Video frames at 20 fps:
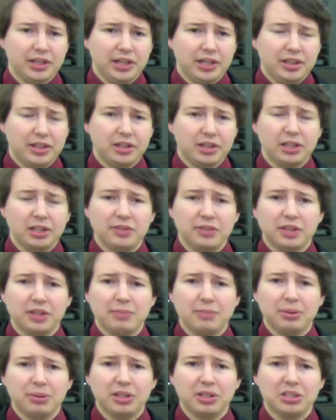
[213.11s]
The
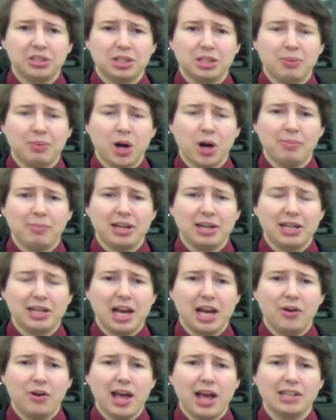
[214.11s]
Cleveland Police Department
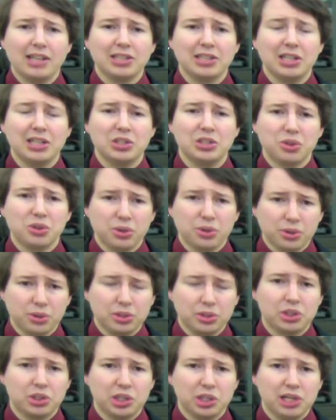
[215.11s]
now has its
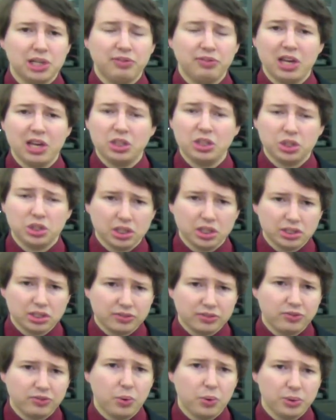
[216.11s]
3rd chief in just
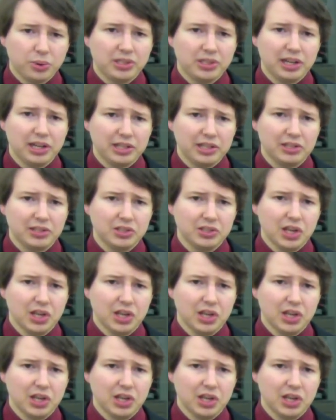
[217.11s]
4 days.